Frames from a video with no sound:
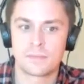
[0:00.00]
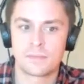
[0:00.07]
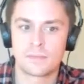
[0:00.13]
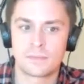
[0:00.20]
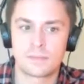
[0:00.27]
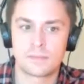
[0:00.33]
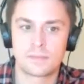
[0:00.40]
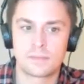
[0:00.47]

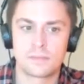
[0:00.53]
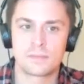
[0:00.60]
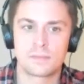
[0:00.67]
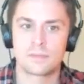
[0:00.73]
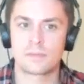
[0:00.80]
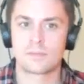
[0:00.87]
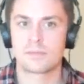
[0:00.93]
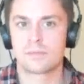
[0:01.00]

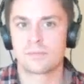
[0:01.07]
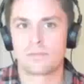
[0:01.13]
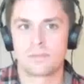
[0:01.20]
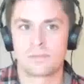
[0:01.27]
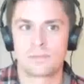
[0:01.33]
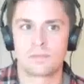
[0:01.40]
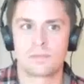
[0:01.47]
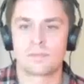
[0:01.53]

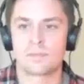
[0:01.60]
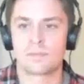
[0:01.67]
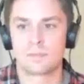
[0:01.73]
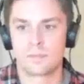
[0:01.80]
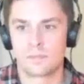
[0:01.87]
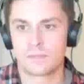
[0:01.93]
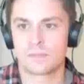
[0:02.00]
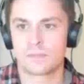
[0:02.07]

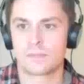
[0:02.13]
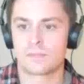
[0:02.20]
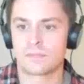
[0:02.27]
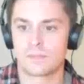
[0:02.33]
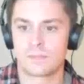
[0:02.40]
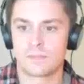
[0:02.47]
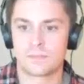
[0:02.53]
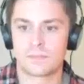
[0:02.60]

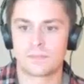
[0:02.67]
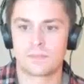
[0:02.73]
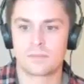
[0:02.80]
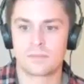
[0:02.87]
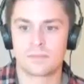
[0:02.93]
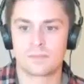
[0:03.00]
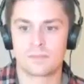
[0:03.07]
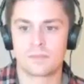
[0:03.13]

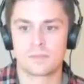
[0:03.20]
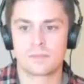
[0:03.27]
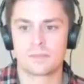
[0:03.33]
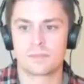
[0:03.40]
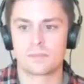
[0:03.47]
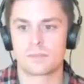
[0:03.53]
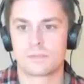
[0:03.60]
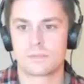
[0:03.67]

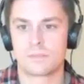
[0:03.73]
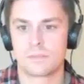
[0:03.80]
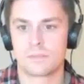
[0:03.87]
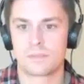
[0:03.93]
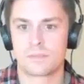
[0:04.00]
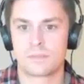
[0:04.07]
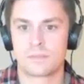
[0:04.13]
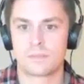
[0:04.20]

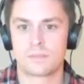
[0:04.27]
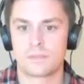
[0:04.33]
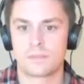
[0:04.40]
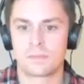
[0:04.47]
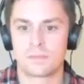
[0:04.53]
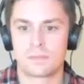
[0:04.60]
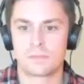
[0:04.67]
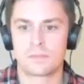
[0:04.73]

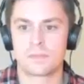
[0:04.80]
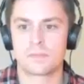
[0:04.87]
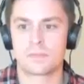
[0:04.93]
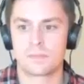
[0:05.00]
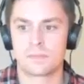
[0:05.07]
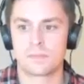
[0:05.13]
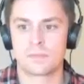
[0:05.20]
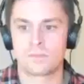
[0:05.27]

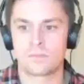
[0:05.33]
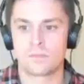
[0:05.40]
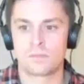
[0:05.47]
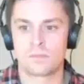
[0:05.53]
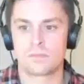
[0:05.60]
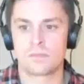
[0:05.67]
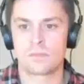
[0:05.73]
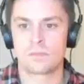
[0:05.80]

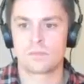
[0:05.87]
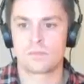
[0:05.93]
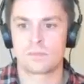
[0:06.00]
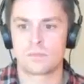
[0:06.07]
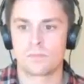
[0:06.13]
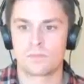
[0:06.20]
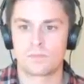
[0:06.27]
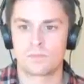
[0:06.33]

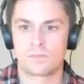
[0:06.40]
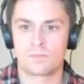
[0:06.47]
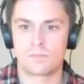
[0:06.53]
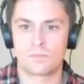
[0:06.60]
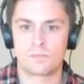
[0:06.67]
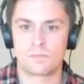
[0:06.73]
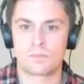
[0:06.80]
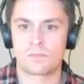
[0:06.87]

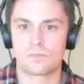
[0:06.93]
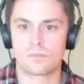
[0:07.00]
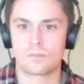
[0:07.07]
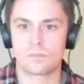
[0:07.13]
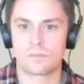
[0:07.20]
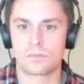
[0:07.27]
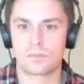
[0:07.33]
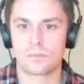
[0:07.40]

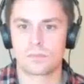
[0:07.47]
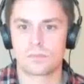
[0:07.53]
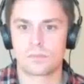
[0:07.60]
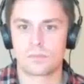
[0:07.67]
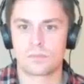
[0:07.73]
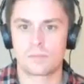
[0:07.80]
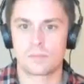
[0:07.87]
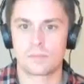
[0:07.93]

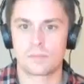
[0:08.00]
[no speech]